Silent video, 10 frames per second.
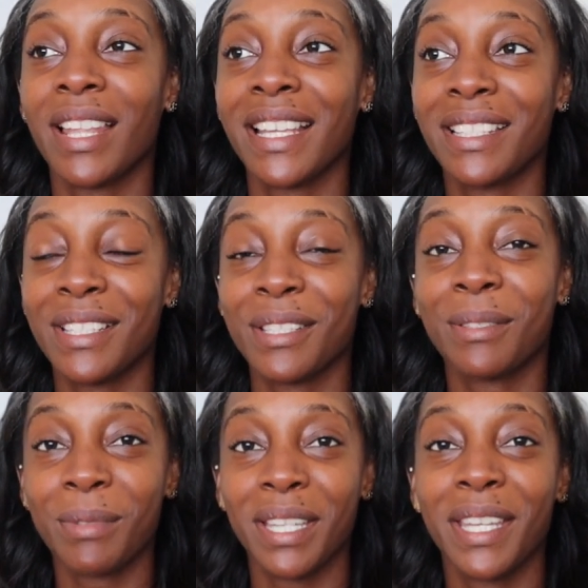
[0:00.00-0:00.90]
Like, this is
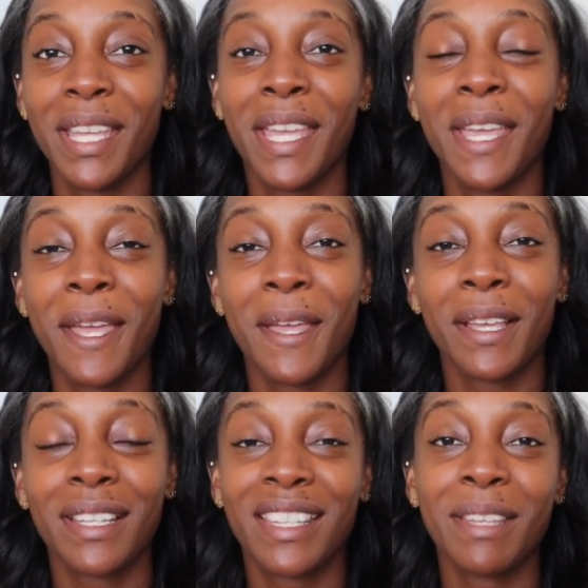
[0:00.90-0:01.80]
what
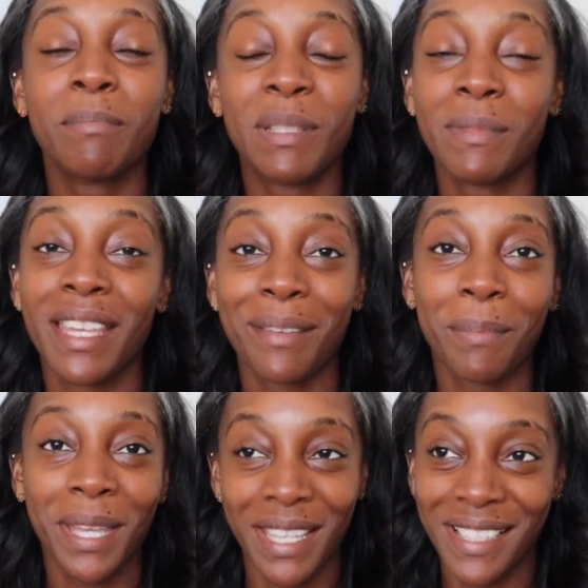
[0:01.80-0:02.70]
keeps me at
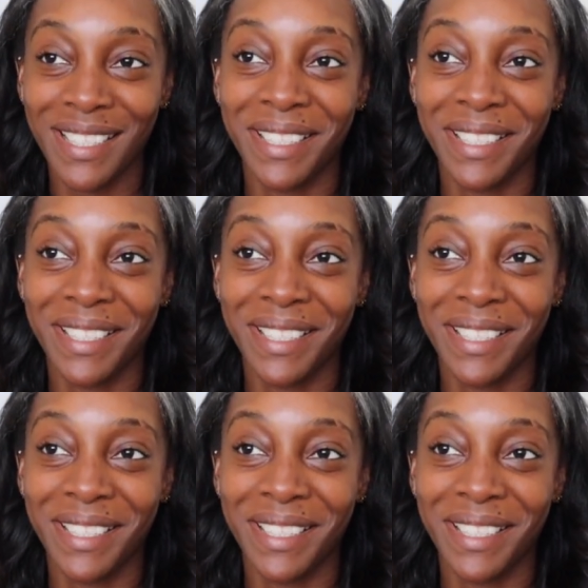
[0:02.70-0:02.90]
peace.